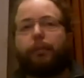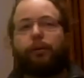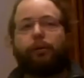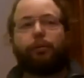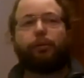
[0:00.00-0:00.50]

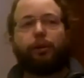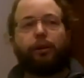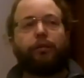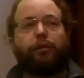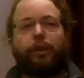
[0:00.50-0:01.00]
people uh,
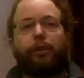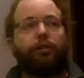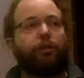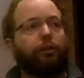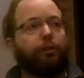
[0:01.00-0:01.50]
in
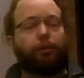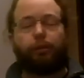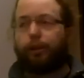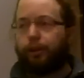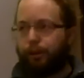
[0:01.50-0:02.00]
financial
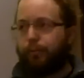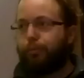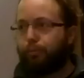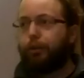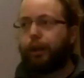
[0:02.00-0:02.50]
uh,
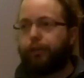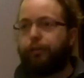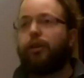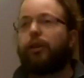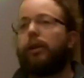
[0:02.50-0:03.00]
like
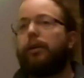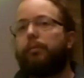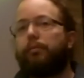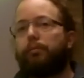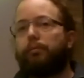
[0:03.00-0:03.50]
funding
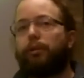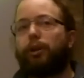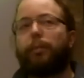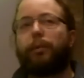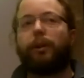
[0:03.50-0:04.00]

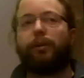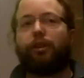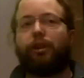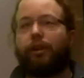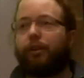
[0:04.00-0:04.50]
companies,
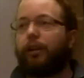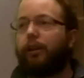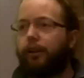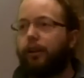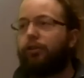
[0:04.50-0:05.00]

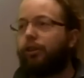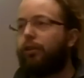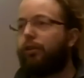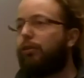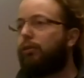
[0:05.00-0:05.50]
they they
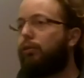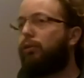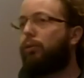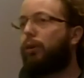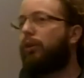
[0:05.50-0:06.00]
start
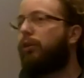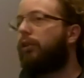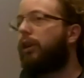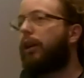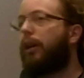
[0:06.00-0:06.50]
to
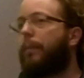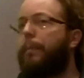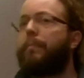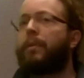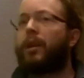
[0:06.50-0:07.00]
want
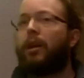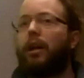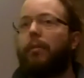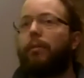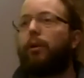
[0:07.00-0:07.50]
um,
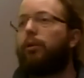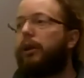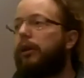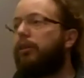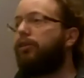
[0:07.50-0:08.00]
a more
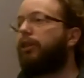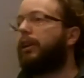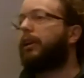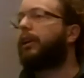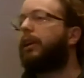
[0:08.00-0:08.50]

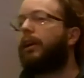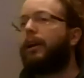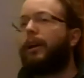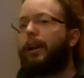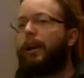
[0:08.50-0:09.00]
realistic
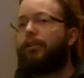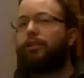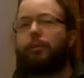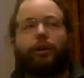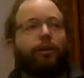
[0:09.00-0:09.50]

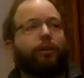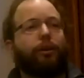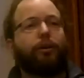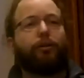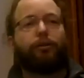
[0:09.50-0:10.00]
estimate
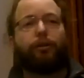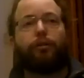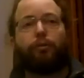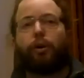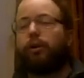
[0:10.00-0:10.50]
of
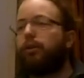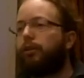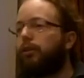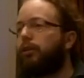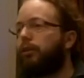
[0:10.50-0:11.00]
of
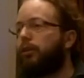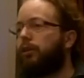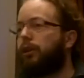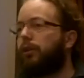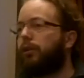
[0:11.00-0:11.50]
what
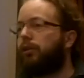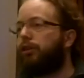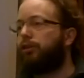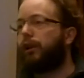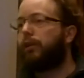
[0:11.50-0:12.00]
the uh,
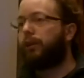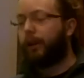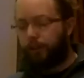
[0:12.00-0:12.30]
technology is valued